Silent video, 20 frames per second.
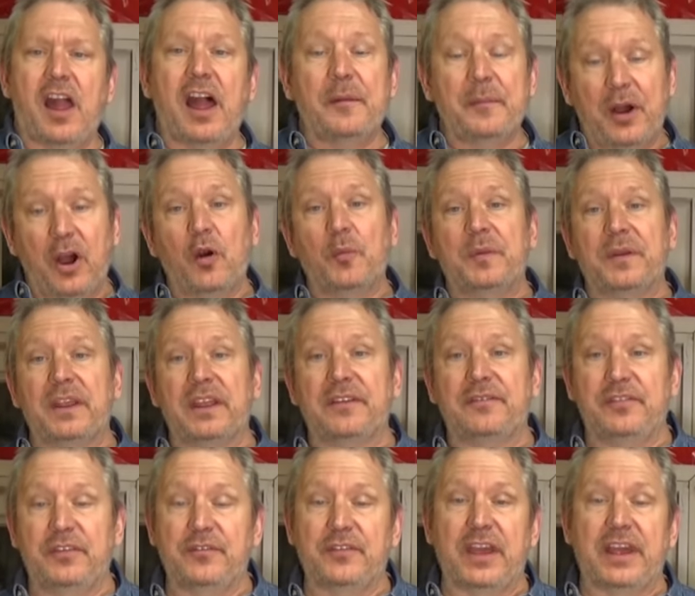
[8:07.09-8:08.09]
I'm hoping
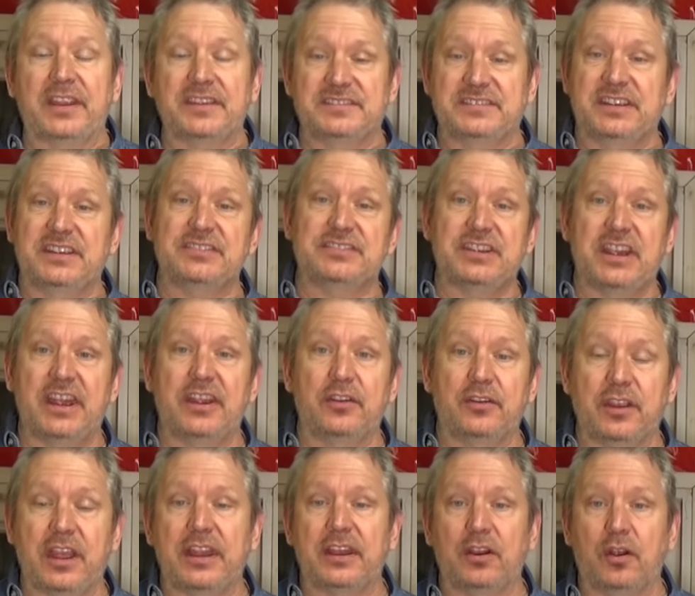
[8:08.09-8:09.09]
if you've got a CJ or
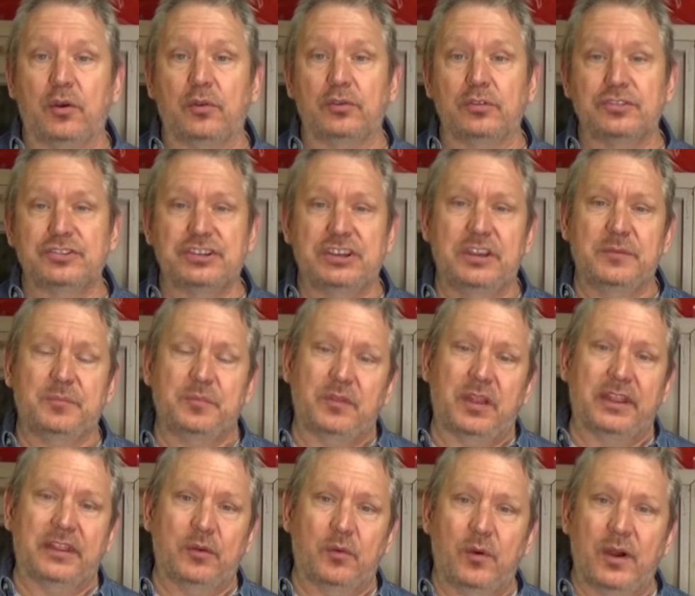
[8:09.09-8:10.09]
you got an older Jeep
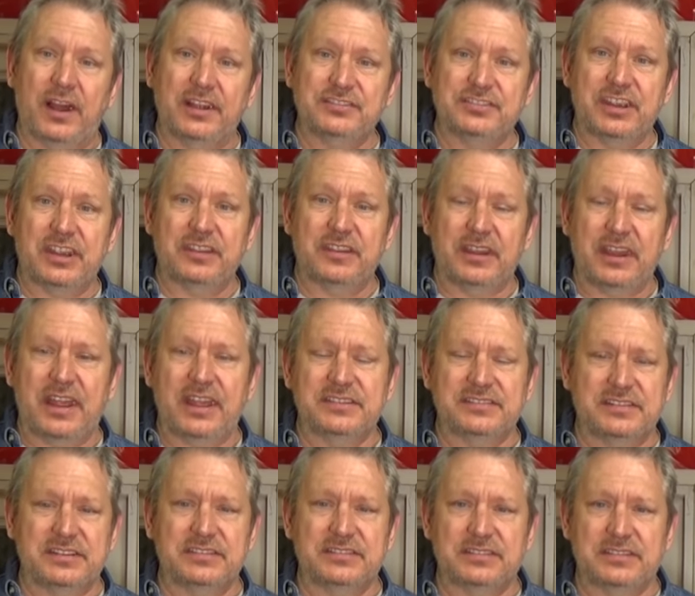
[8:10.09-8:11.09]
like a YJ that
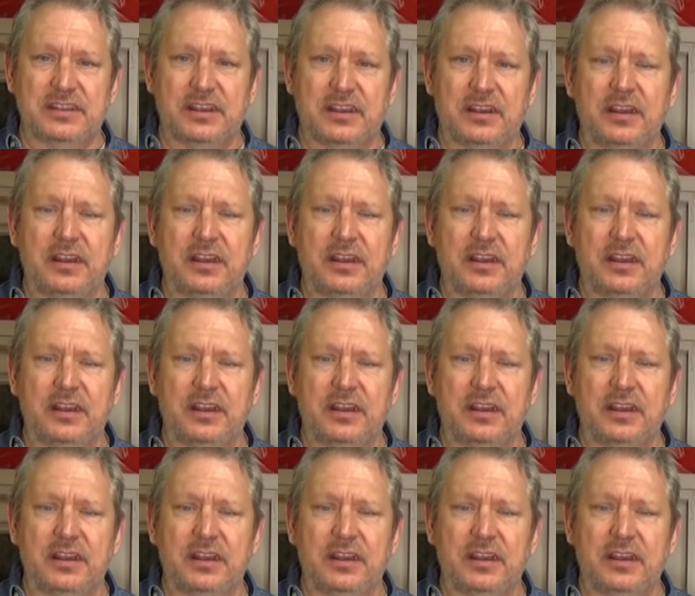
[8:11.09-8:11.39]
has this